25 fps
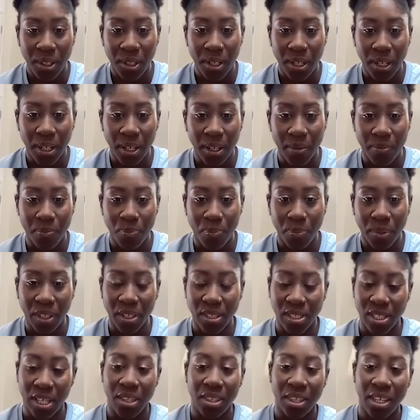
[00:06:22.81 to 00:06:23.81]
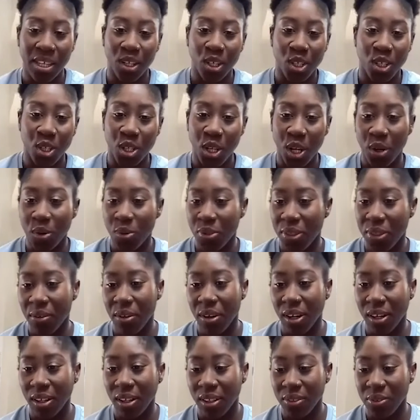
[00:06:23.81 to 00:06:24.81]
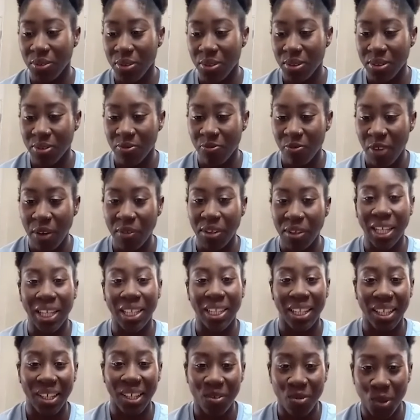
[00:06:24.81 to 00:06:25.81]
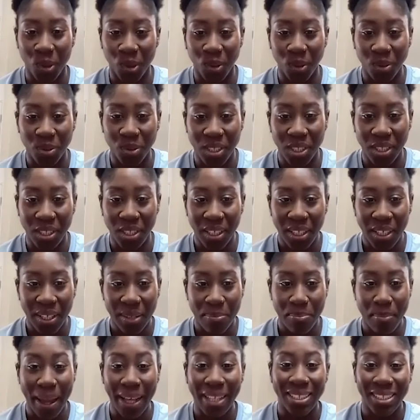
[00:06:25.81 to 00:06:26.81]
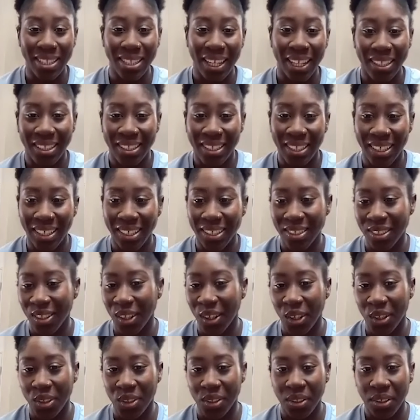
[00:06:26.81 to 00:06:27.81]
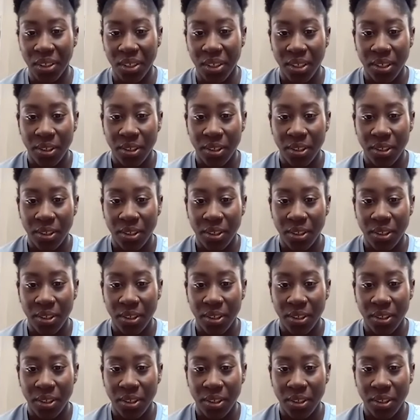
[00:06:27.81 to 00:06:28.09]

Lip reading: Because I think, there are very clear rules mandated on